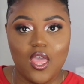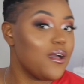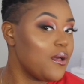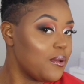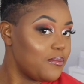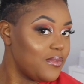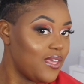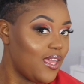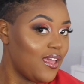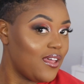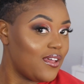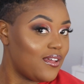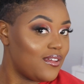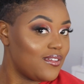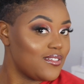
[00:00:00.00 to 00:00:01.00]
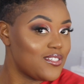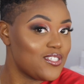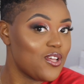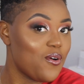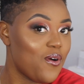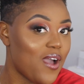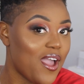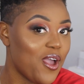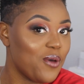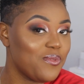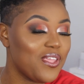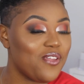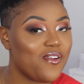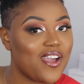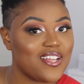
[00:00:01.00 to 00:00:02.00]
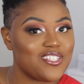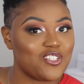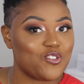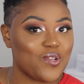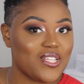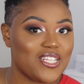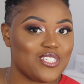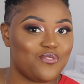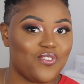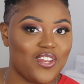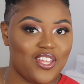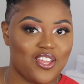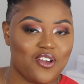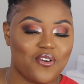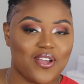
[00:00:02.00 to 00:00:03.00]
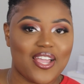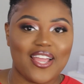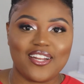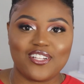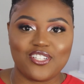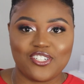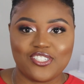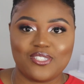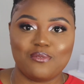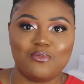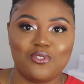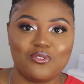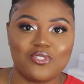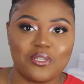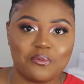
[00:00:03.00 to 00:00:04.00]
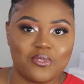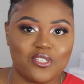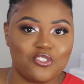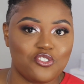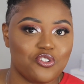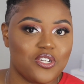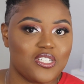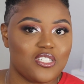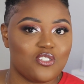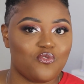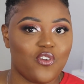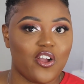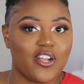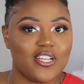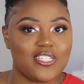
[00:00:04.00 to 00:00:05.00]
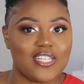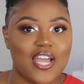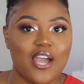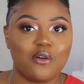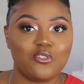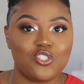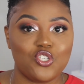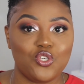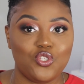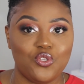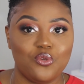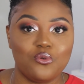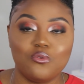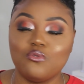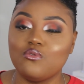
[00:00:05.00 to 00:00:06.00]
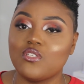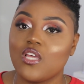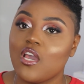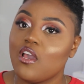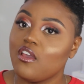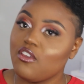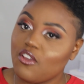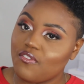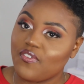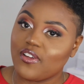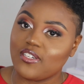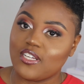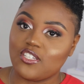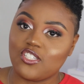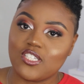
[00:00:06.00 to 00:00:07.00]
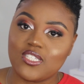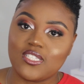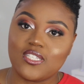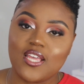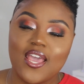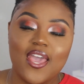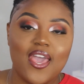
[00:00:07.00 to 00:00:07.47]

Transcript: um yeah so i hope that you guys enjoyed this video and kind of learned some new tips and tricks as far as how to use your foundations